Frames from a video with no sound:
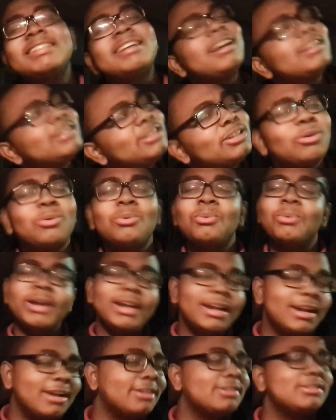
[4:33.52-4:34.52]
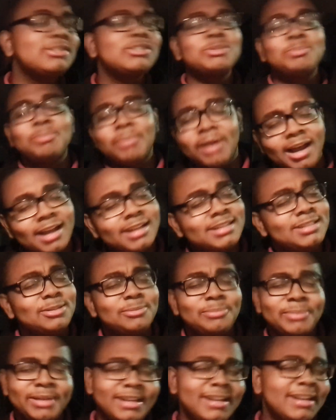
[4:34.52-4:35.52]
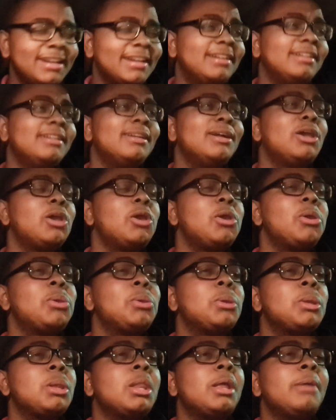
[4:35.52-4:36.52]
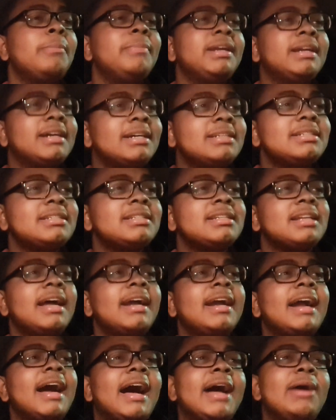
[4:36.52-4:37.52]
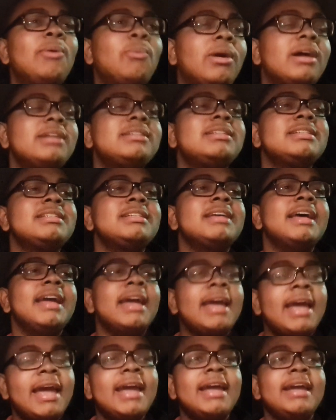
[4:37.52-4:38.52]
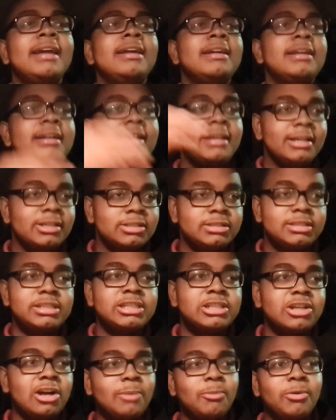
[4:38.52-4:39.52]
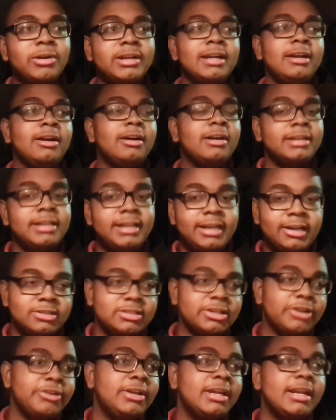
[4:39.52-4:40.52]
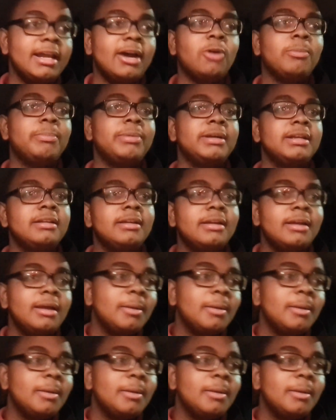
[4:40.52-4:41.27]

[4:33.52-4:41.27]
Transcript: such a weird spot to be in. Because it's like, I want to say, hey, here's the show I'm working on, here's how you can help it.